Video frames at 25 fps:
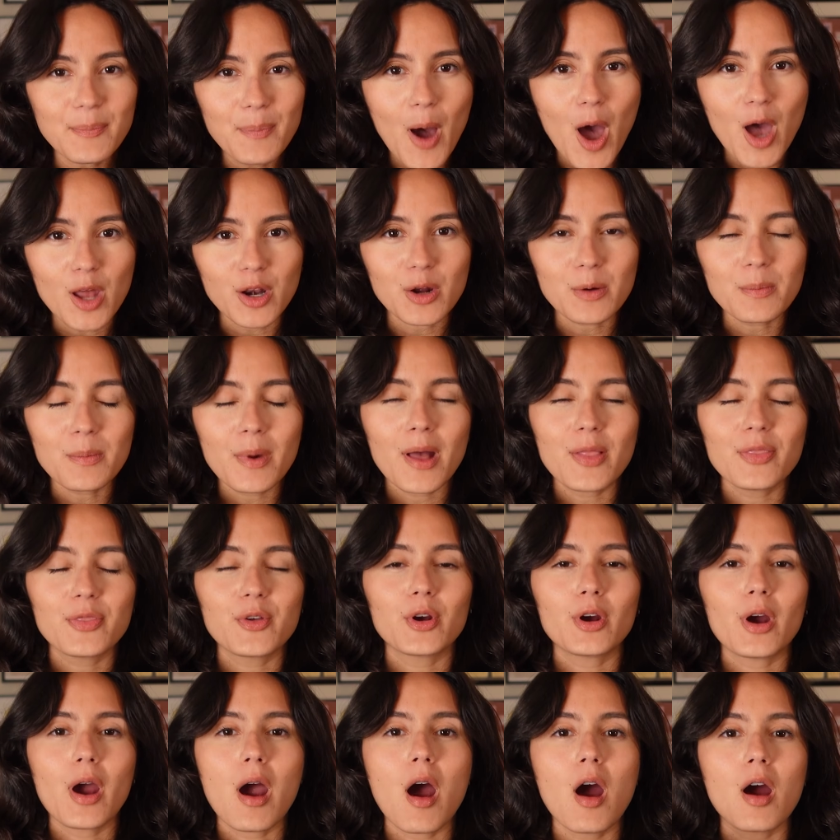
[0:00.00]
bottom,
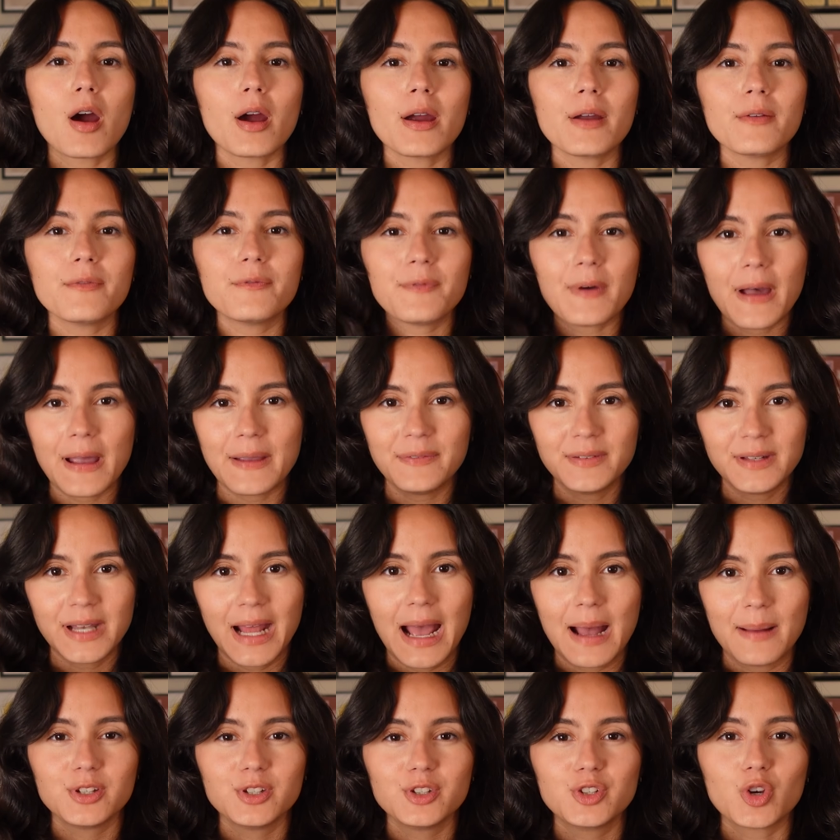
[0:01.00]
there are 5
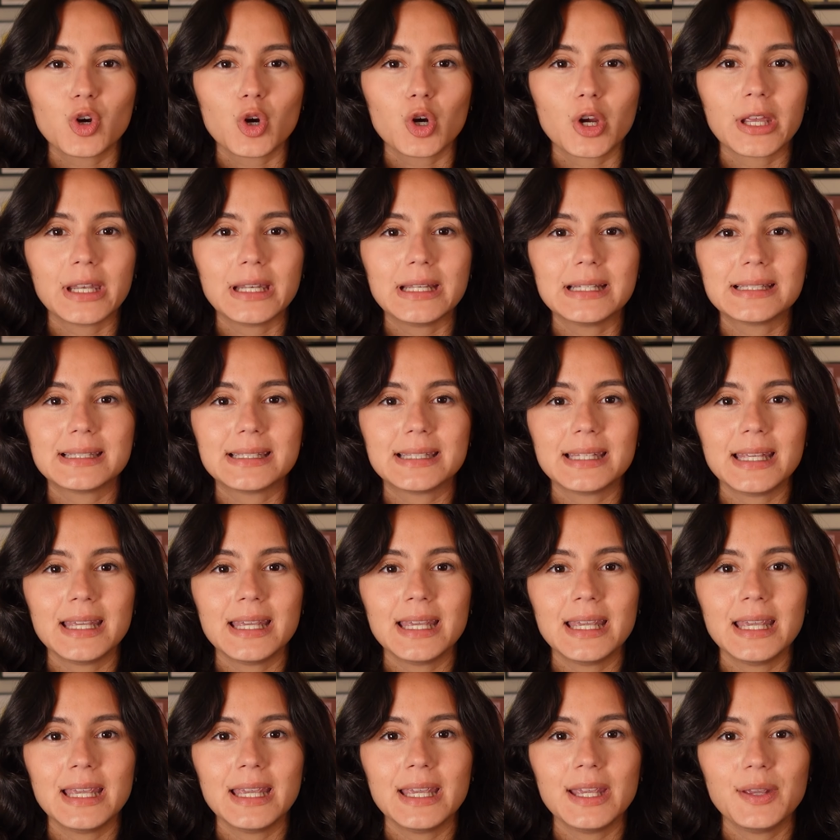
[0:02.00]
tabs. You're gonna
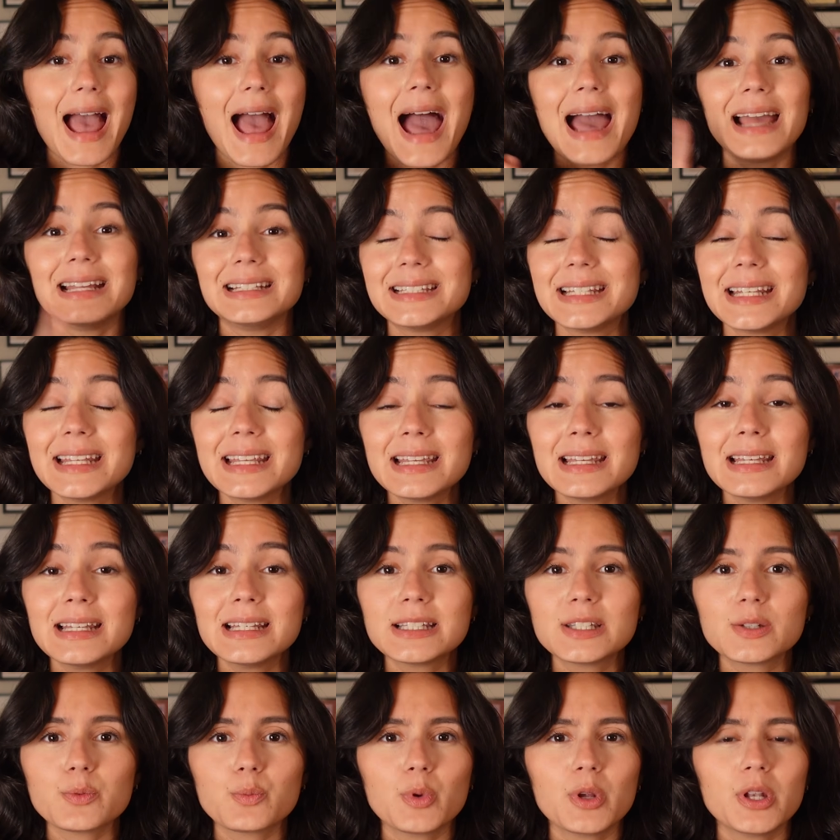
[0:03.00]
see
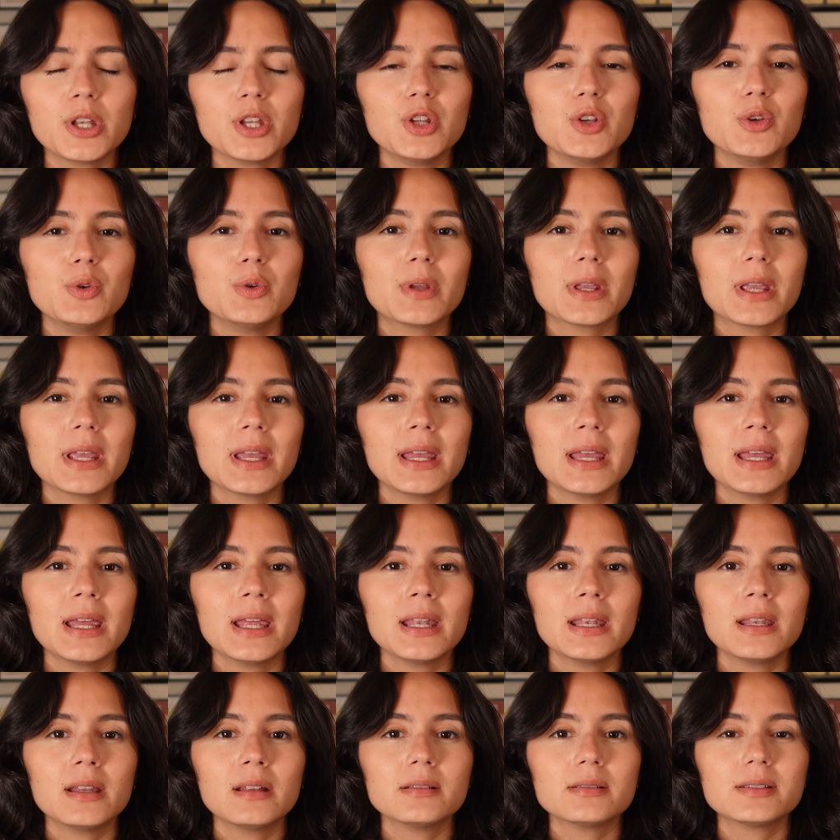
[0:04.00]
ideas when you
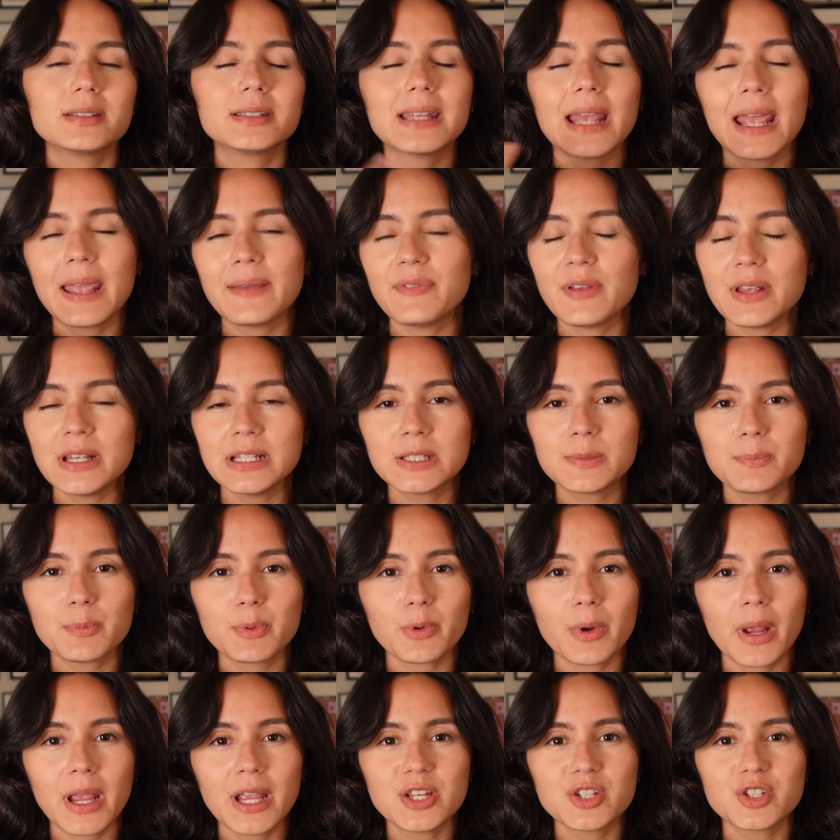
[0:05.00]
can save
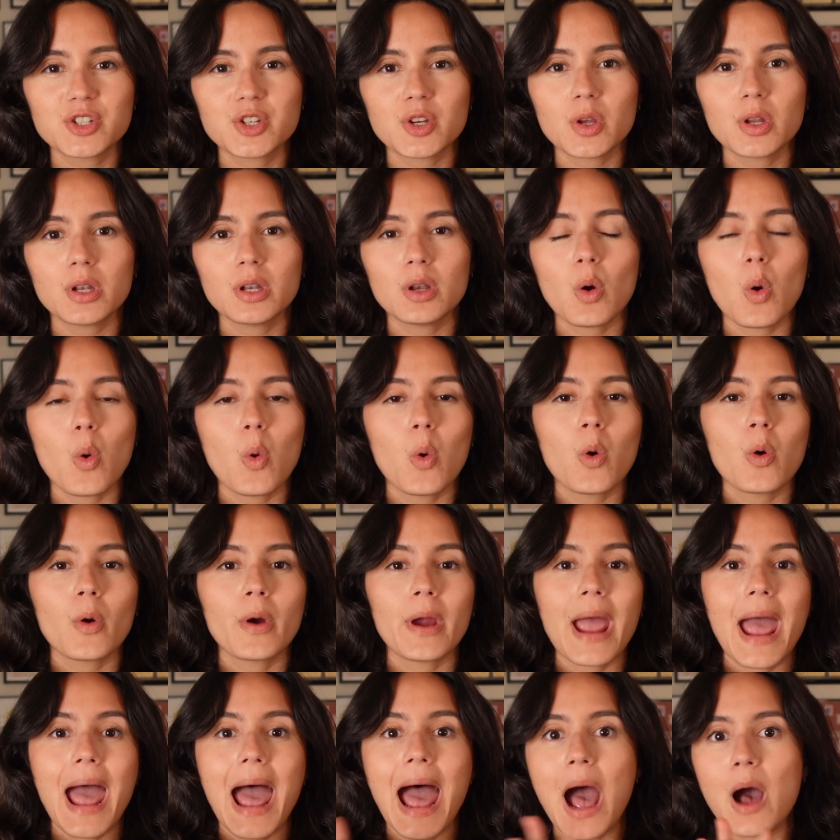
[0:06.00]
inspiration
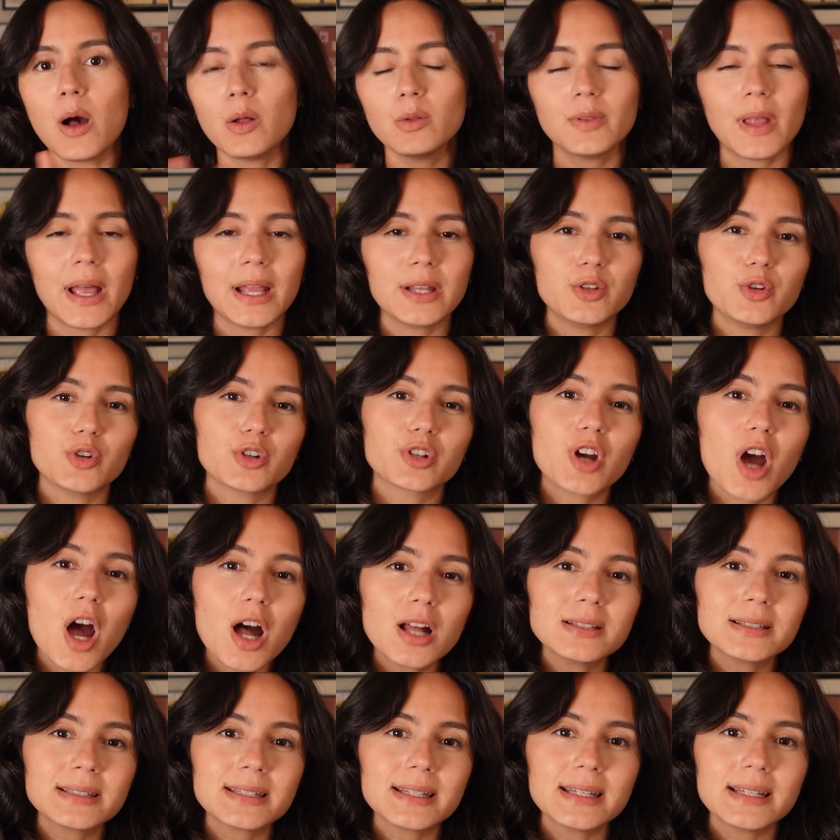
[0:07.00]
or outline your
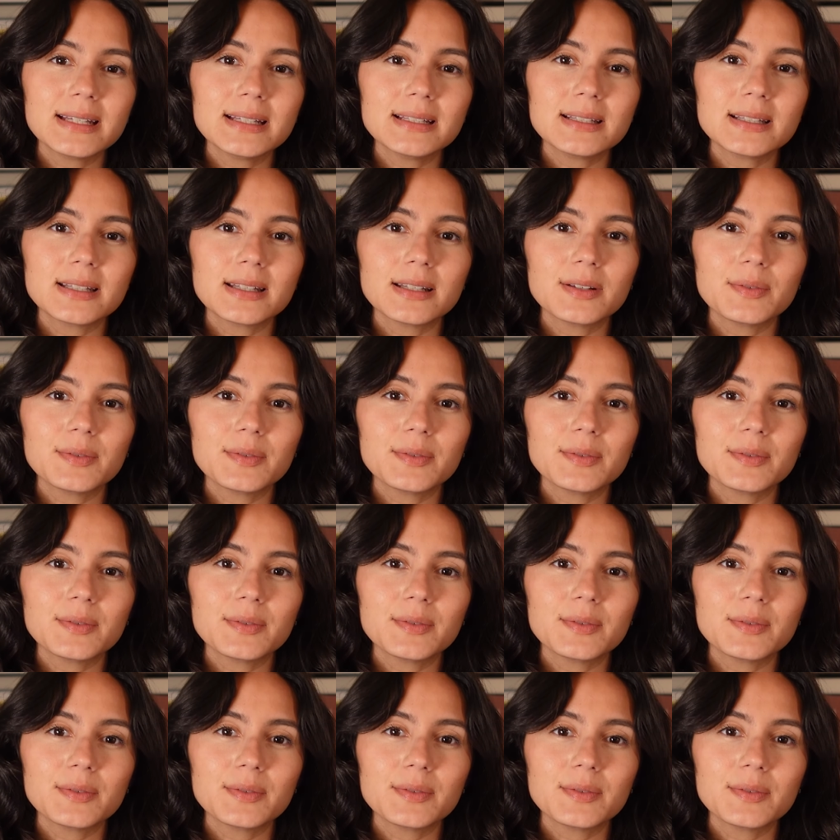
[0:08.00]
content.